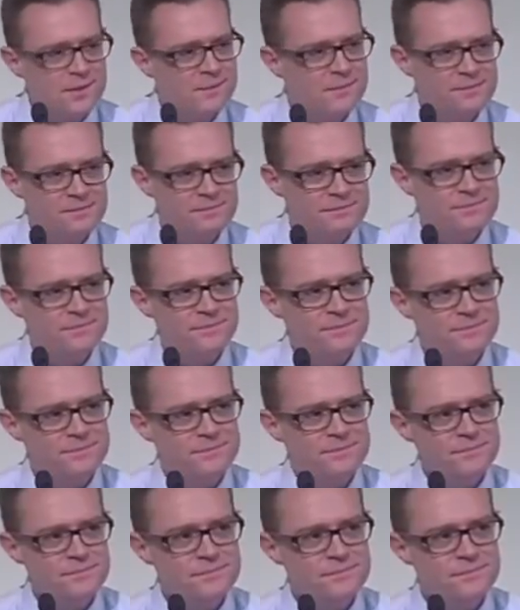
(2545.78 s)

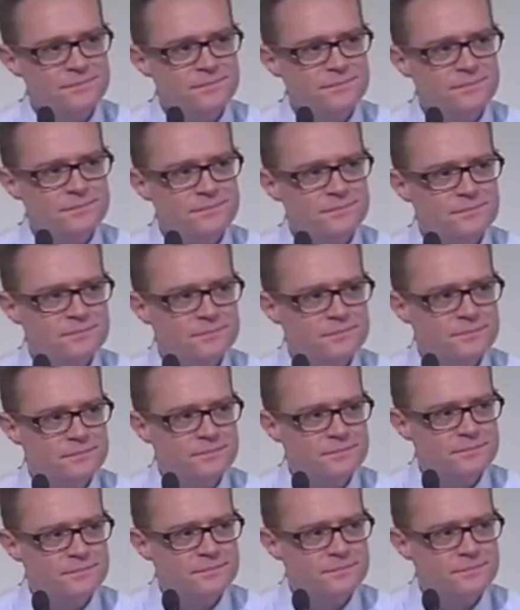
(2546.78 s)

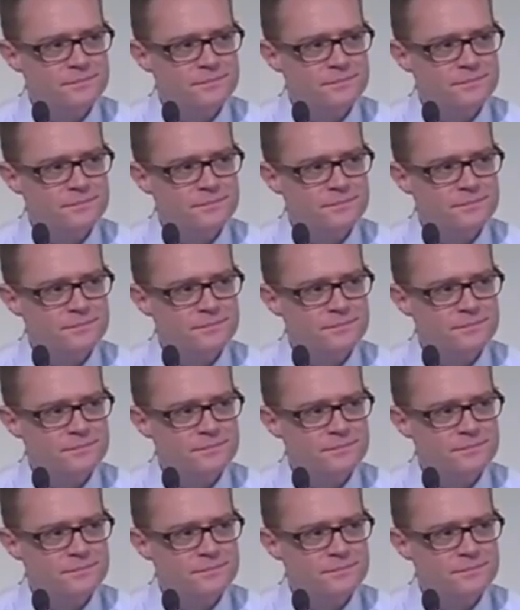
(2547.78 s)
[no speech]